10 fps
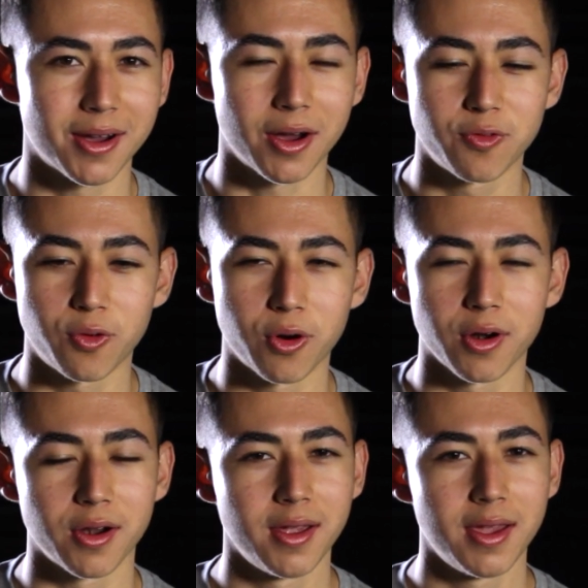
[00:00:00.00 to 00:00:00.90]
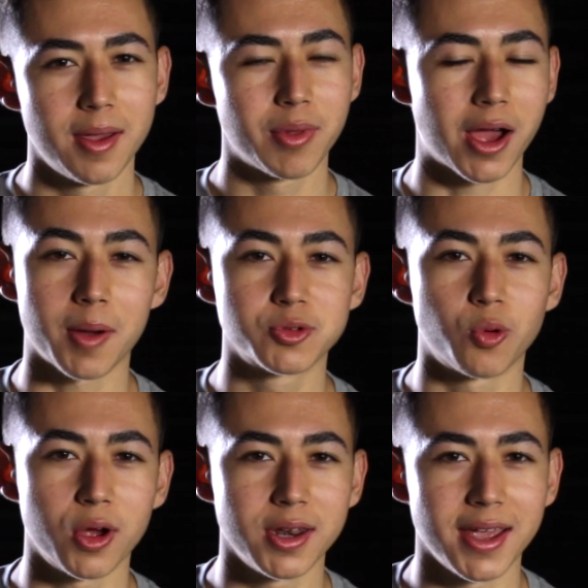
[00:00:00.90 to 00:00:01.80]
COD 4, Black
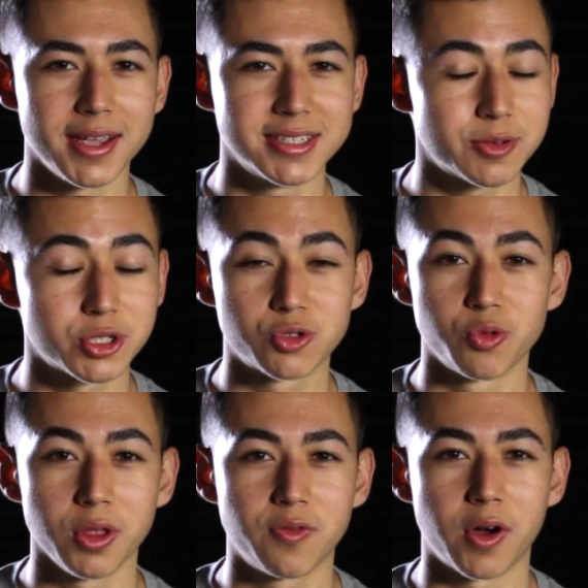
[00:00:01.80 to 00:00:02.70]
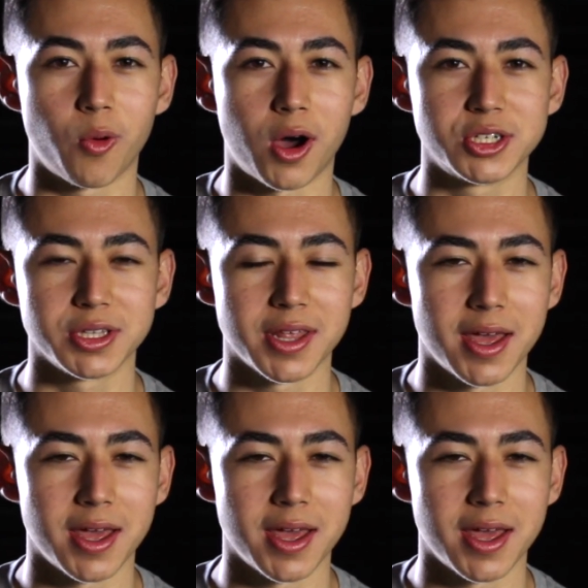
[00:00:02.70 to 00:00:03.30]
Ops 1 days. It was just really fun watching